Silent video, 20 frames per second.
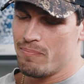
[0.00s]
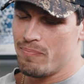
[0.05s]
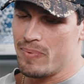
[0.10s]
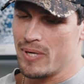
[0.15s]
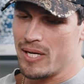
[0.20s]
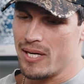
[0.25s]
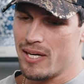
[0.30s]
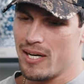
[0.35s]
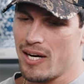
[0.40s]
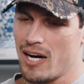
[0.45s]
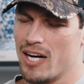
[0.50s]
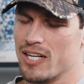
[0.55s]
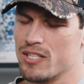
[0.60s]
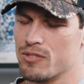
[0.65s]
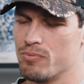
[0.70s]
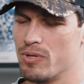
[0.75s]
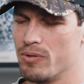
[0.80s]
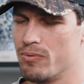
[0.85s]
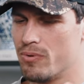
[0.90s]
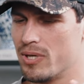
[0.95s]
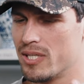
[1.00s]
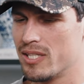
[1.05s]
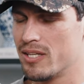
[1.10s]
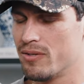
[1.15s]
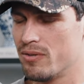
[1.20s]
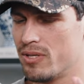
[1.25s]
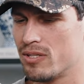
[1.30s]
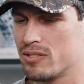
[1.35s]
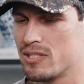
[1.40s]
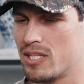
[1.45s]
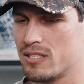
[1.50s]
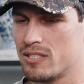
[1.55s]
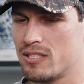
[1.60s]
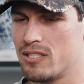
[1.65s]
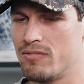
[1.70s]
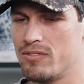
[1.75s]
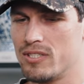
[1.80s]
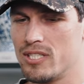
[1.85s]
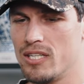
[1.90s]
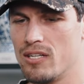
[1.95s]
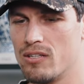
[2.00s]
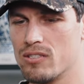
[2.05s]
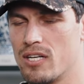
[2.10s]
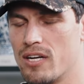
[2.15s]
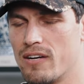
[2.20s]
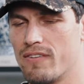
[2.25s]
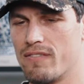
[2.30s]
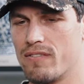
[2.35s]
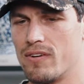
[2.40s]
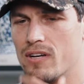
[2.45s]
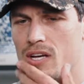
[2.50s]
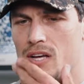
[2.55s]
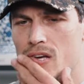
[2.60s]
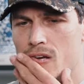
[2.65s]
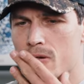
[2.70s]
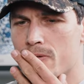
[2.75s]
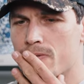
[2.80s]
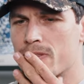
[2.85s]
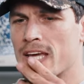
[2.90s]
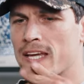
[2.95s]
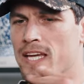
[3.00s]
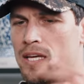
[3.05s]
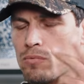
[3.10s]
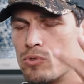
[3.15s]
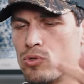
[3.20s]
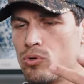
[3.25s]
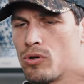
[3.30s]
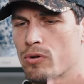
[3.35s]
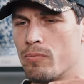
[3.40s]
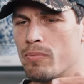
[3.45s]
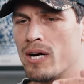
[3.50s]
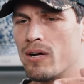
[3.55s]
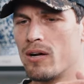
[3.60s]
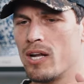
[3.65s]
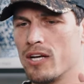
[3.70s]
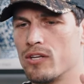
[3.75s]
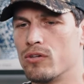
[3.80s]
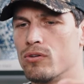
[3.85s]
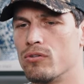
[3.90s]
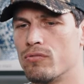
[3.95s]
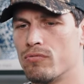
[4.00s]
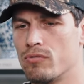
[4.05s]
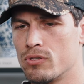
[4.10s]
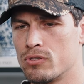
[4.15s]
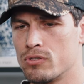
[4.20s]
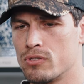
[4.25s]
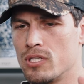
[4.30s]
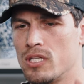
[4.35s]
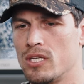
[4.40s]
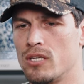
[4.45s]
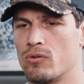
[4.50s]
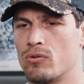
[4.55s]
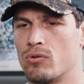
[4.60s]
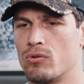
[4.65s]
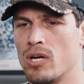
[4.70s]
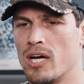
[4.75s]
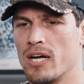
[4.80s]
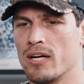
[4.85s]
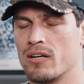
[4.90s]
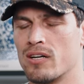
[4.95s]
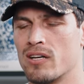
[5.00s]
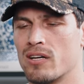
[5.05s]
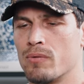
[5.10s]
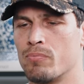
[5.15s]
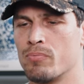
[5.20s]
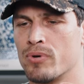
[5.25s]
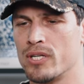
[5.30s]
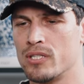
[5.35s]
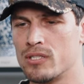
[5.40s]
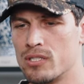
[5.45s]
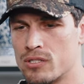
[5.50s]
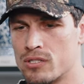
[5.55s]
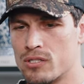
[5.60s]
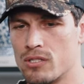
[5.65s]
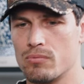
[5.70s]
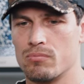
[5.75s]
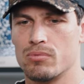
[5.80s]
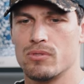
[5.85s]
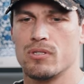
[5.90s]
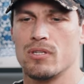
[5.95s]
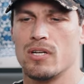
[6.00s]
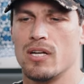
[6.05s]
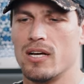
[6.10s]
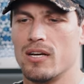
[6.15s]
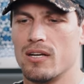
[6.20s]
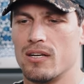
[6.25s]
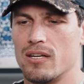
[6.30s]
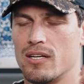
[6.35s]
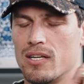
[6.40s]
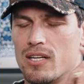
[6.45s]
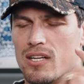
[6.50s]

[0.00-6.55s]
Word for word: but i just remember one day when i was like 17 i was like they kept talking about like university or like apprenticeships and like